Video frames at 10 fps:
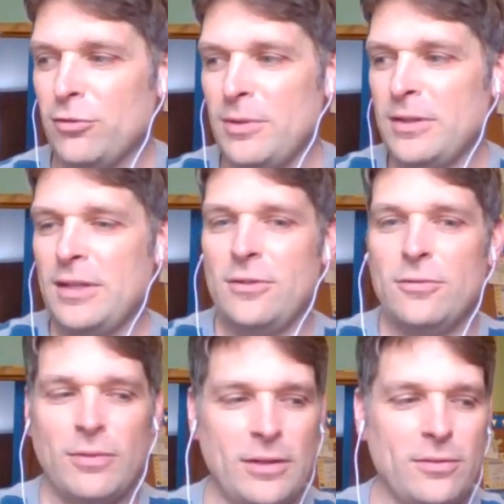assuming
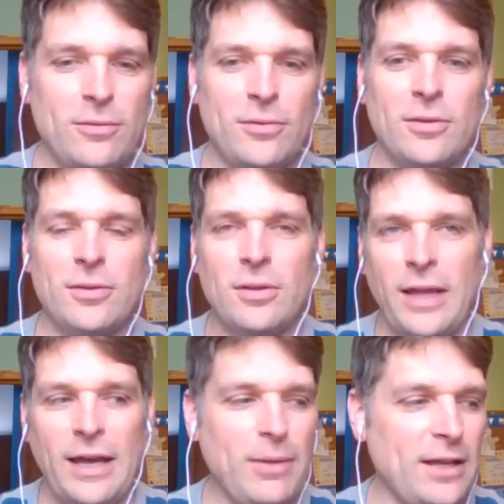that you've read through
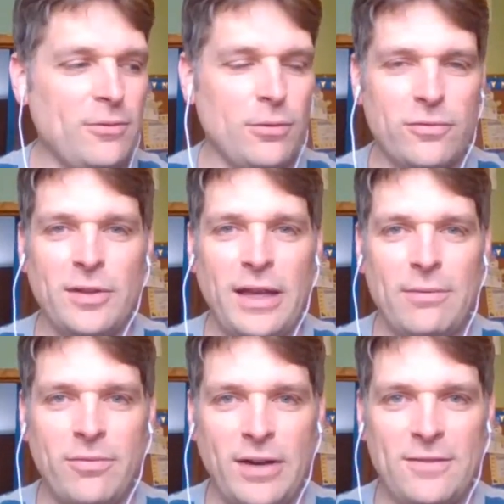the lab manual for
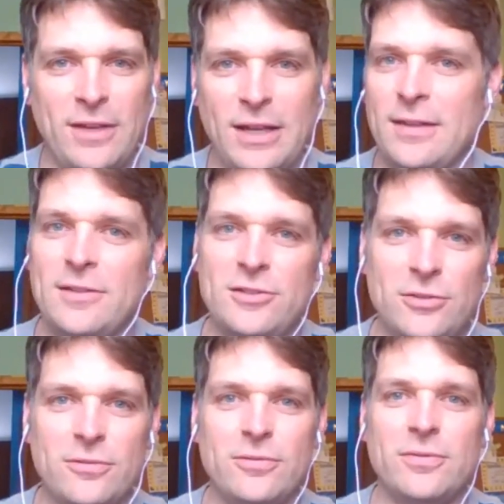Lab 5A and that
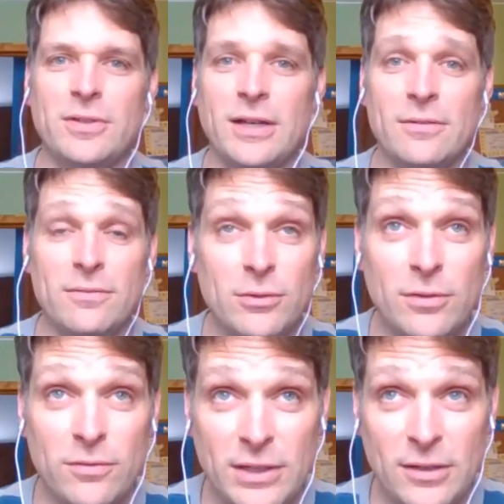you've
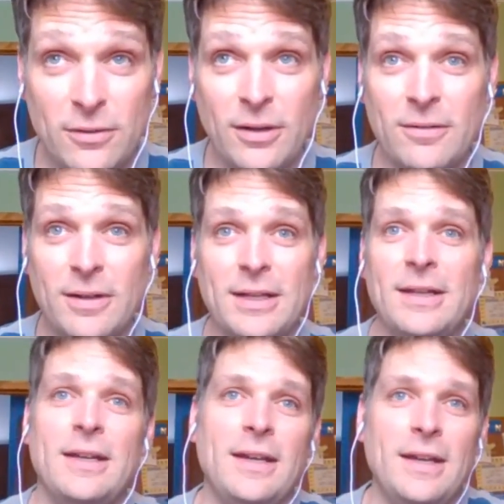viewed the video
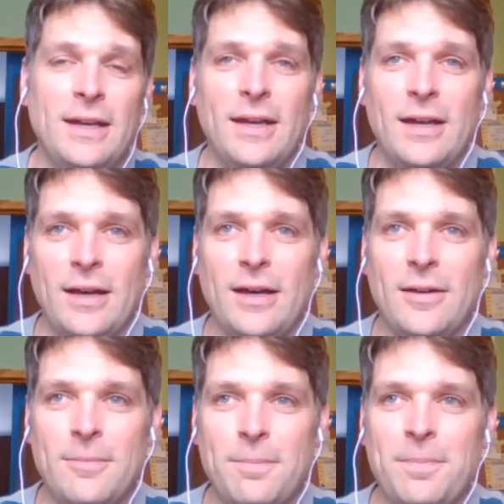already.
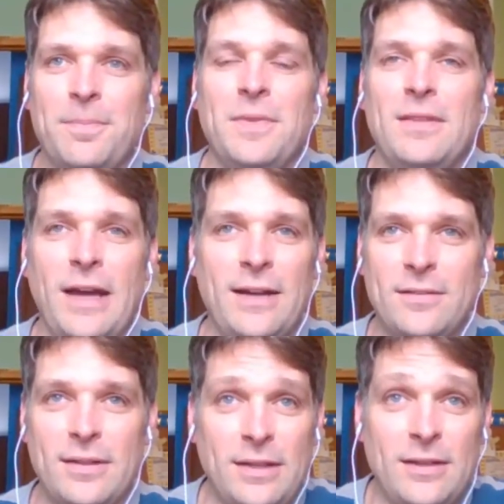
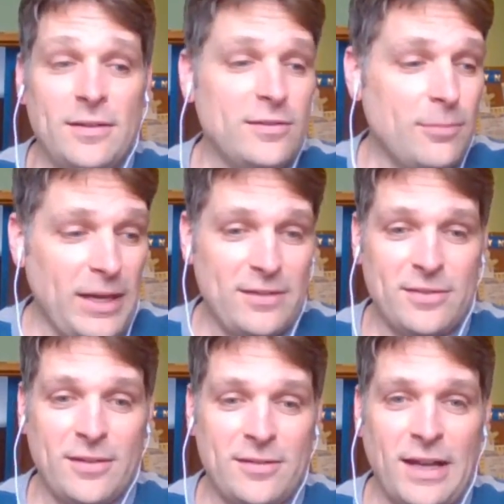That is the
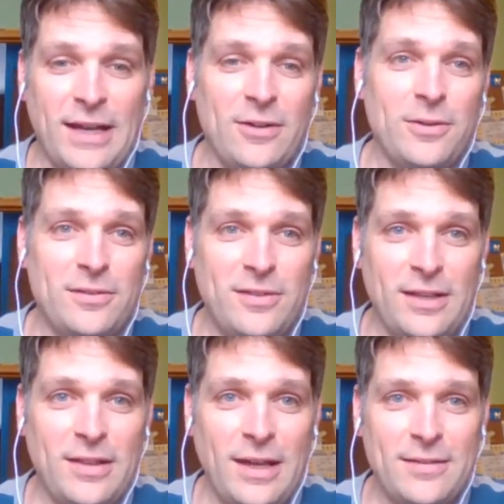basics. I don't
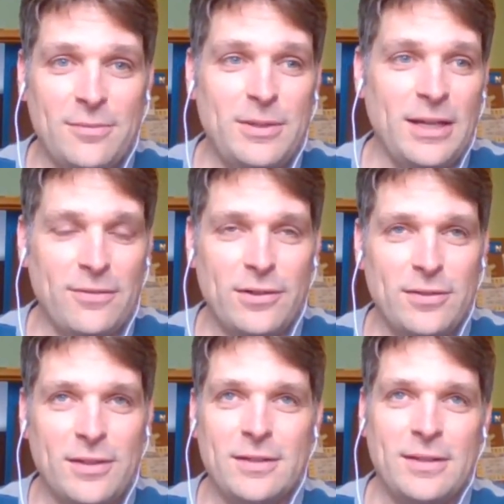intend that to be
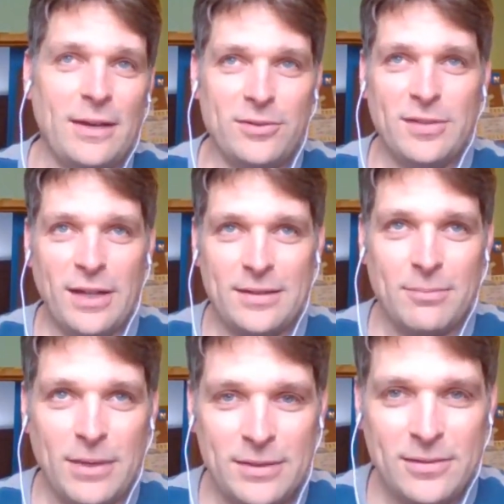everything. That was
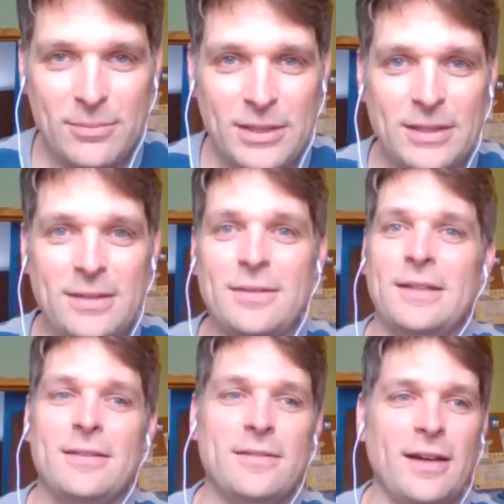not meant to be
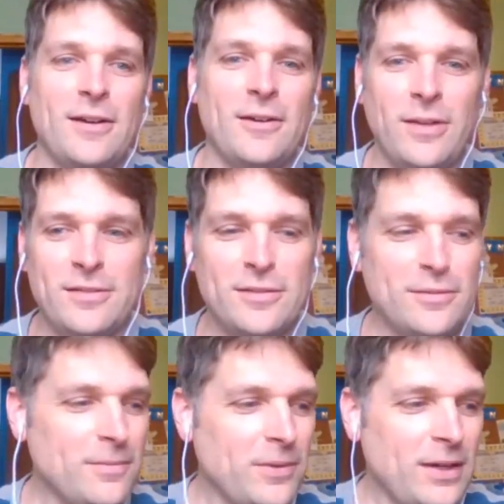the entire lesson.